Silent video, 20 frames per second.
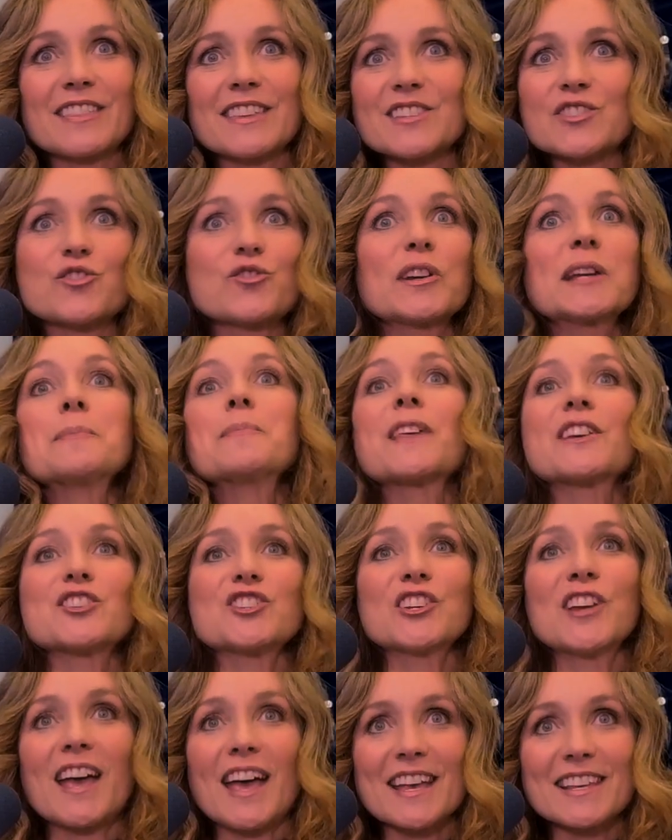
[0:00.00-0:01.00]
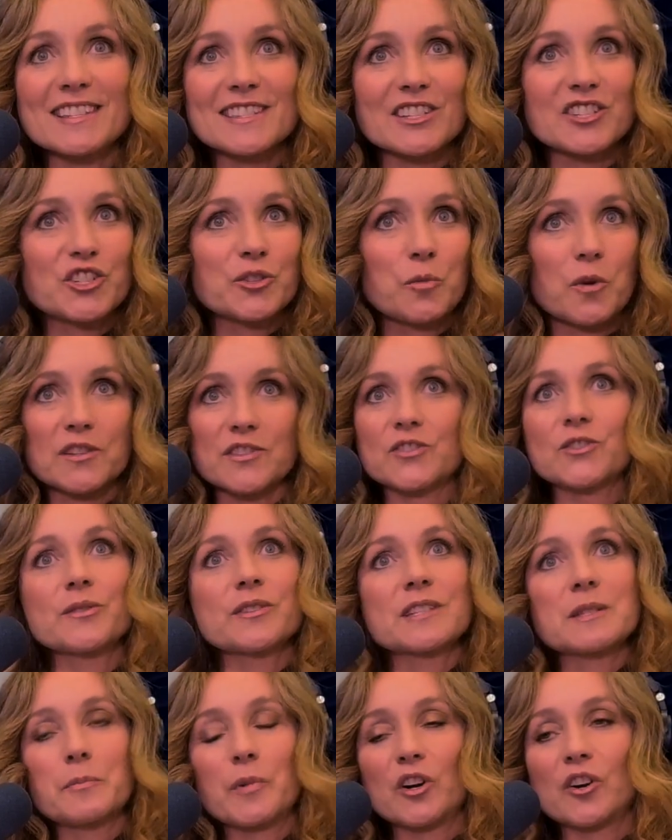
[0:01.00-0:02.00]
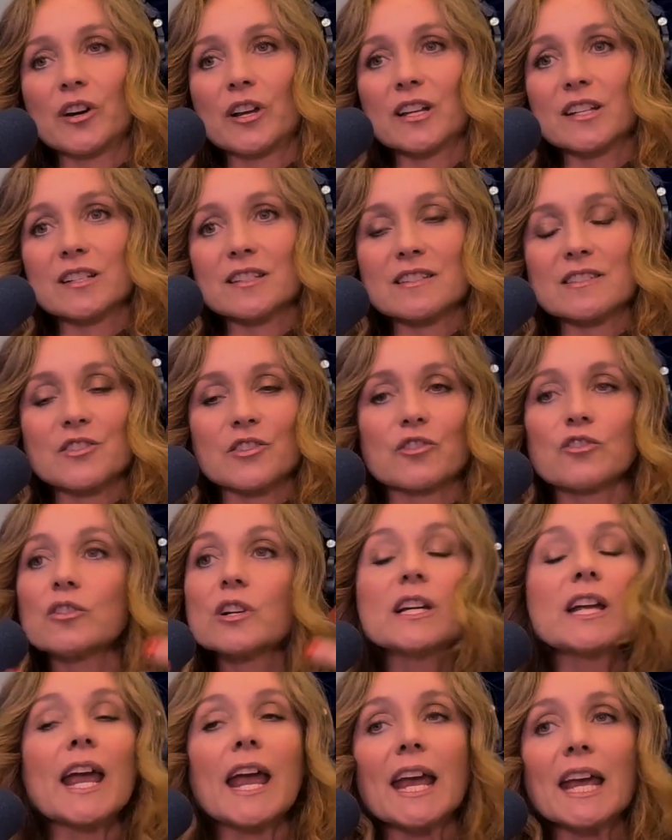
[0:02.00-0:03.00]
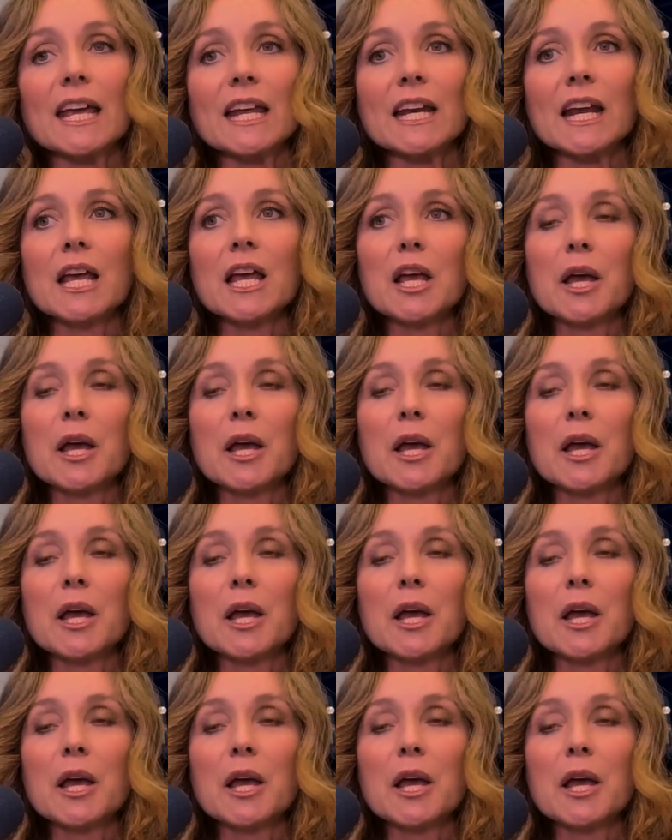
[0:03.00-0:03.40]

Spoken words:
dream that she has that she wants to experience or create,